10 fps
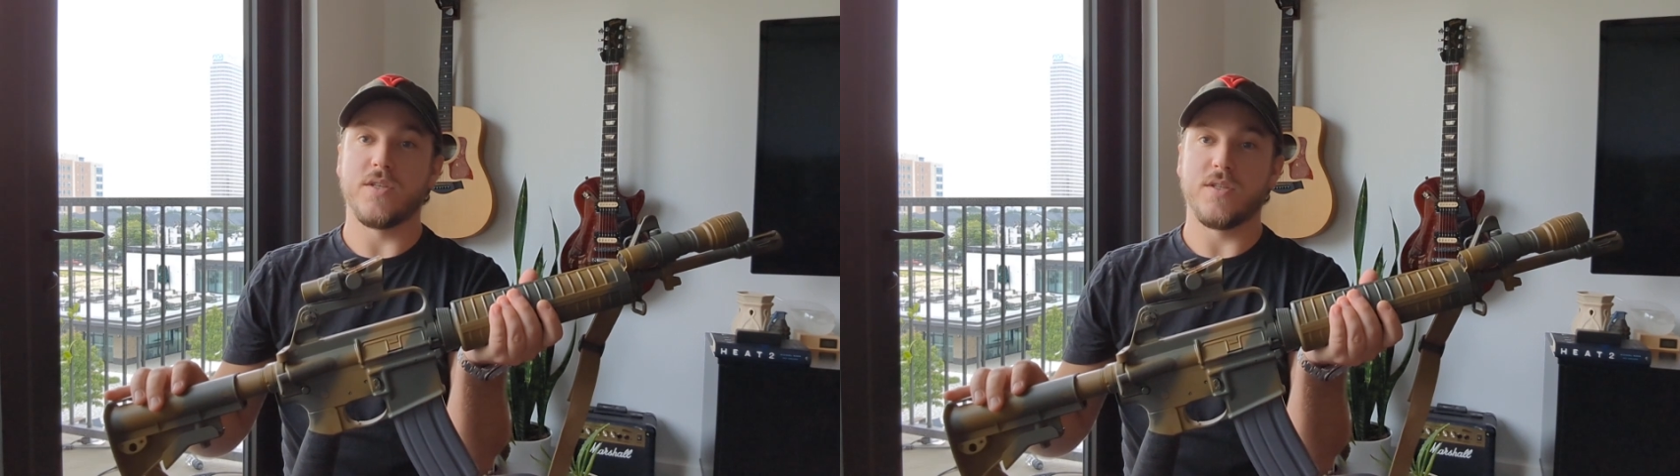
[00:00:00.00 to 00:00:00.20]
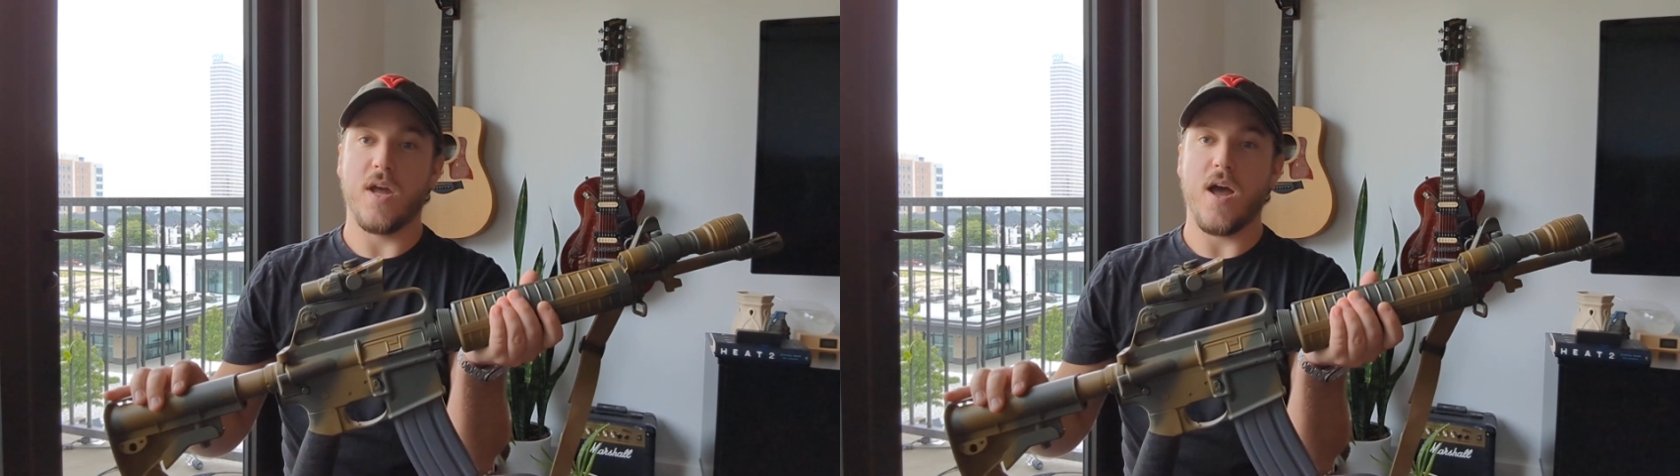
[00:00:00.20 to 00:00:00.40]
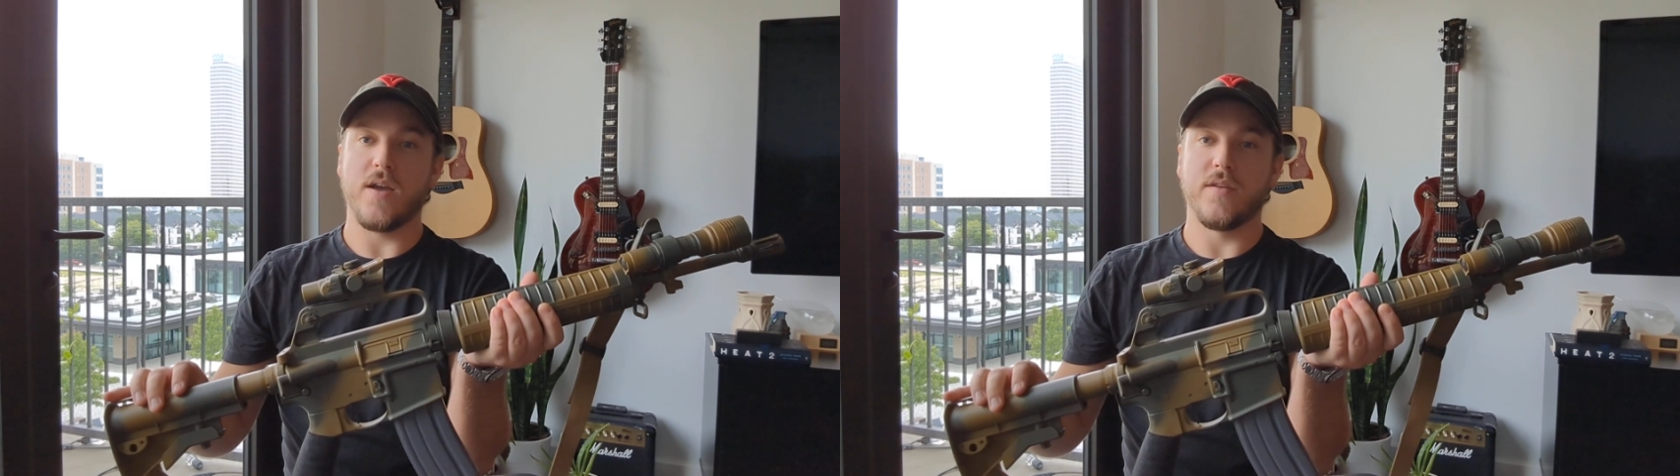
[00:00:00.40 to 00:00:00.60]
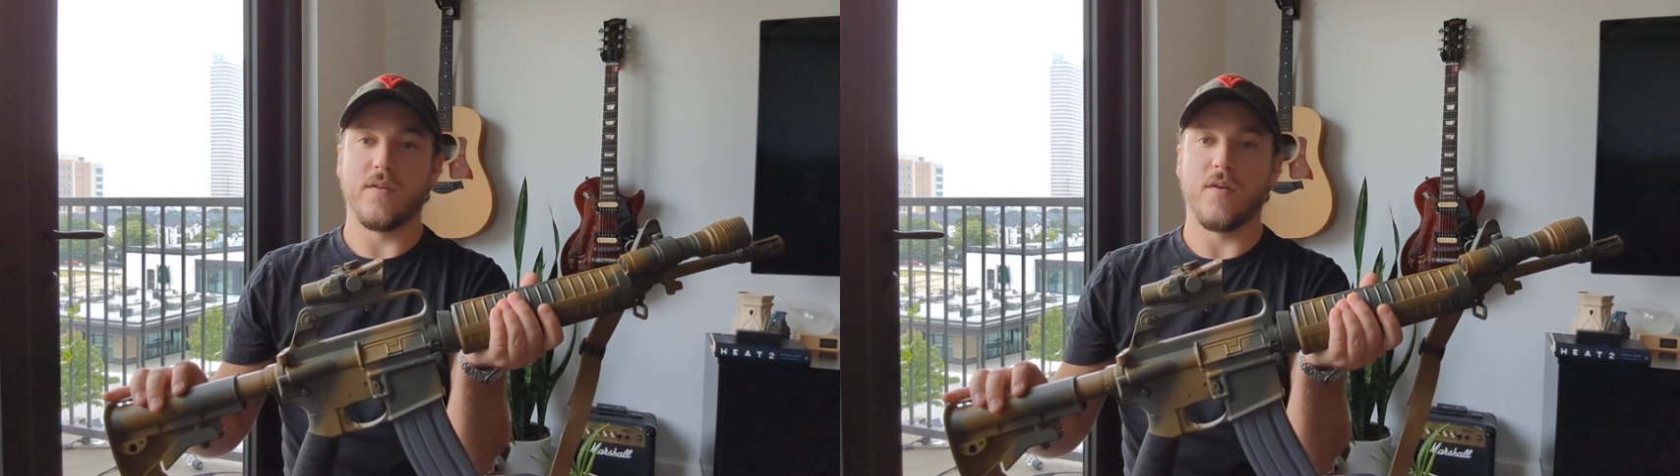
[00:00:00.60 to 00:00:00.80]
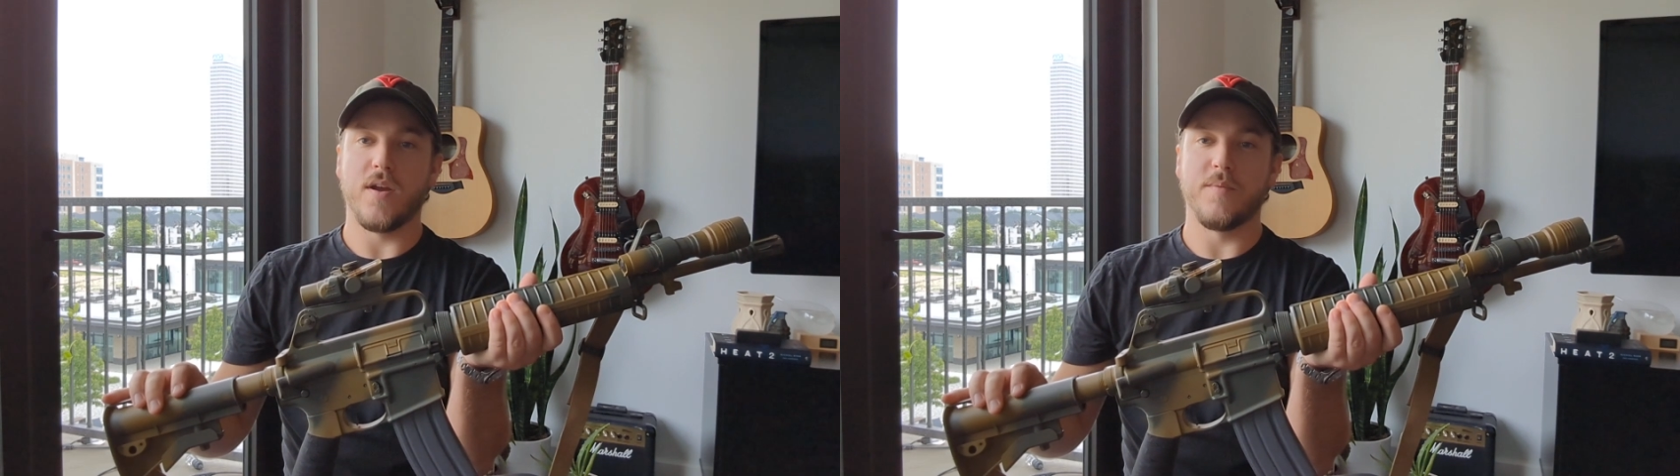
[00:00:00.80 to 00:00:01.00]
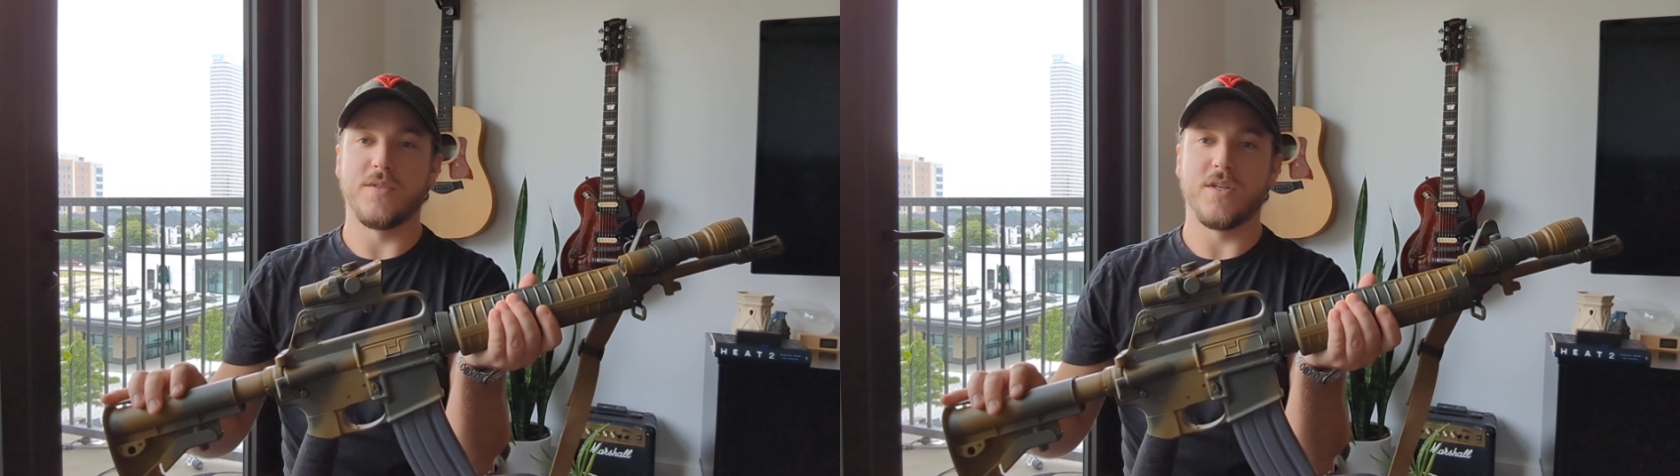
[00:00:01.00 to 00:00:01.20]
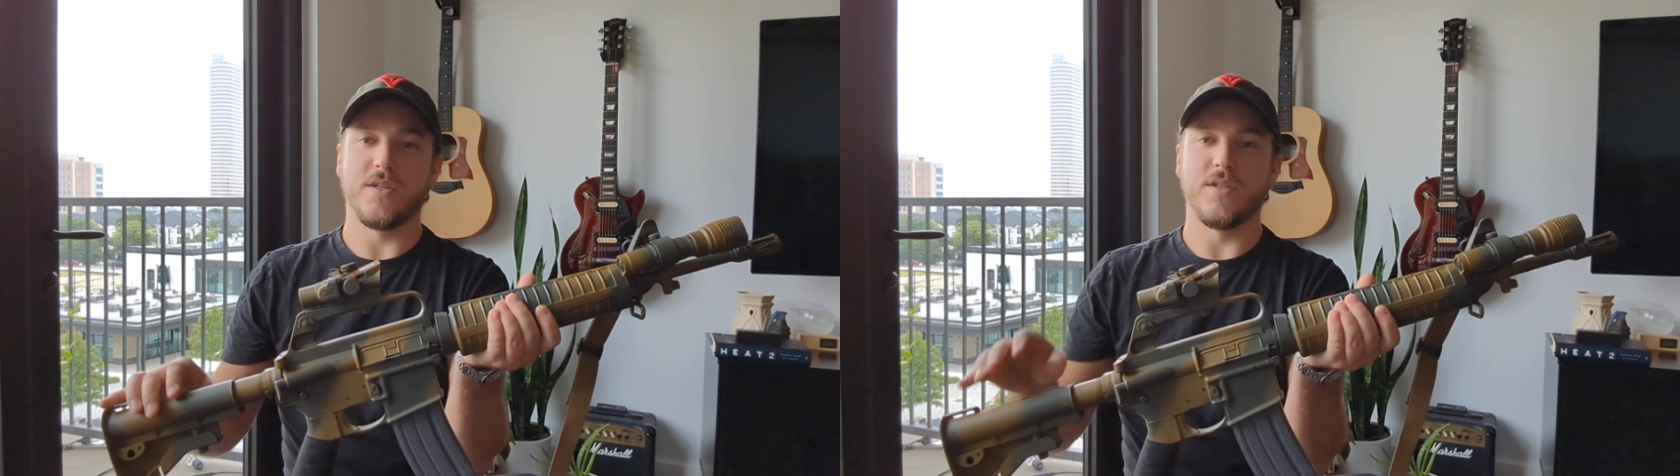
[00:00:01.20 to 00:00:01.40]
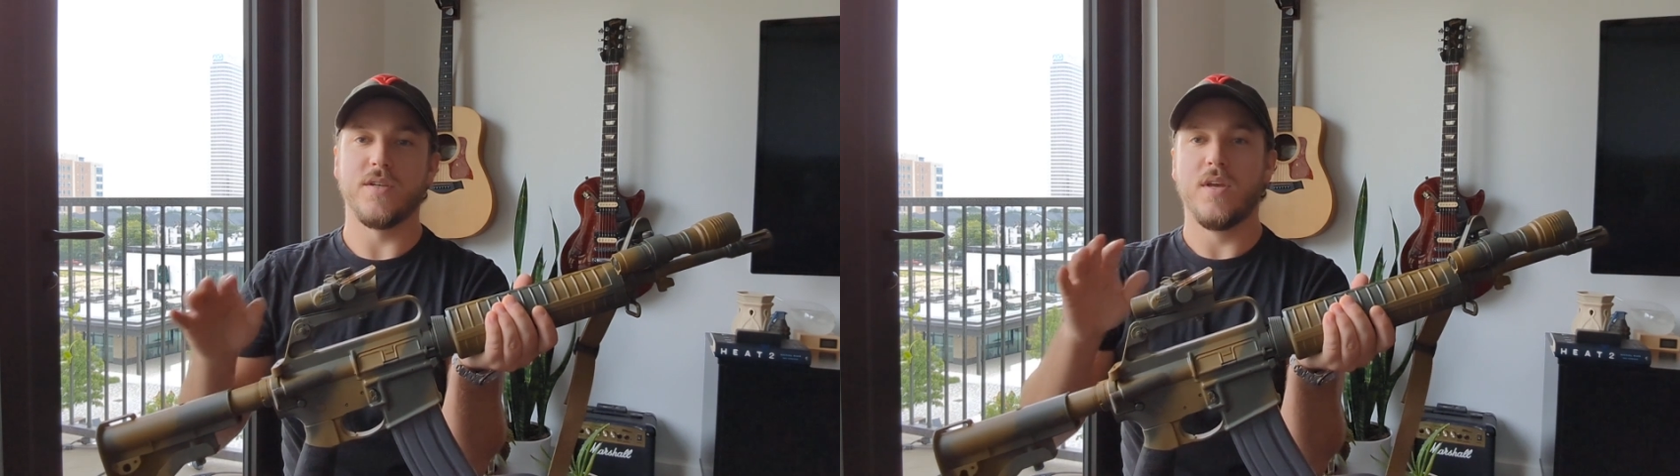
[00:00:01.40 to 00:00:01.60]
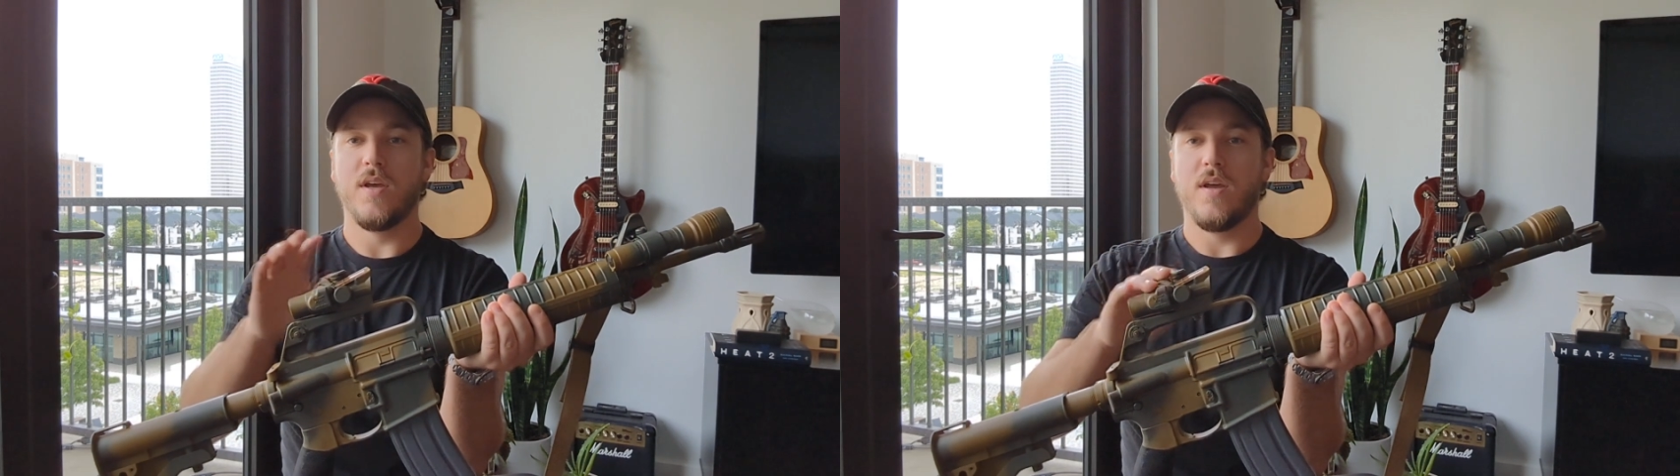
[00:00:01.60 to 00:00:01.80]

the stock to correct positions,